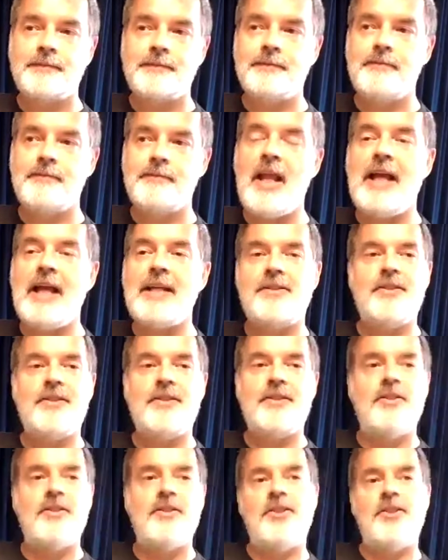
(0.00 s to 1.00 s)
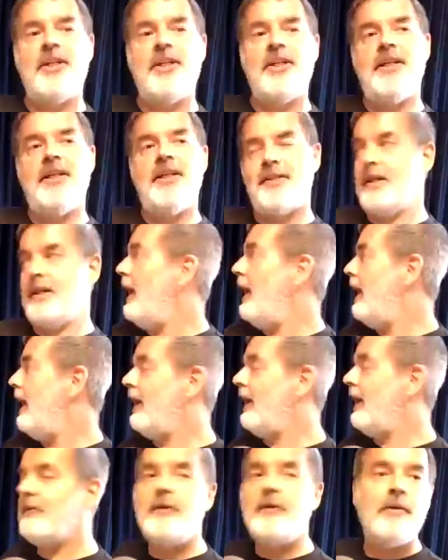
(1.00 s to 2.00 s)
That's the Jesus that
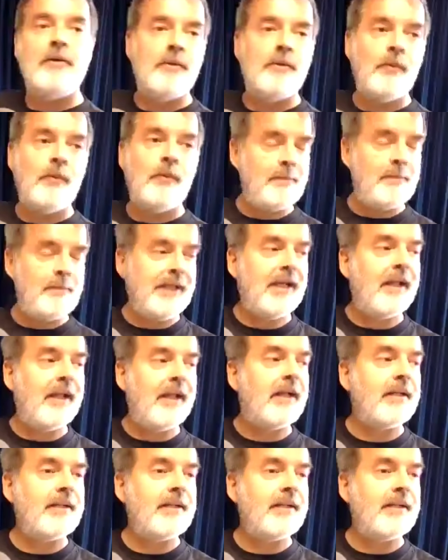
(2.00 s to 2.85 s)
I want to be like.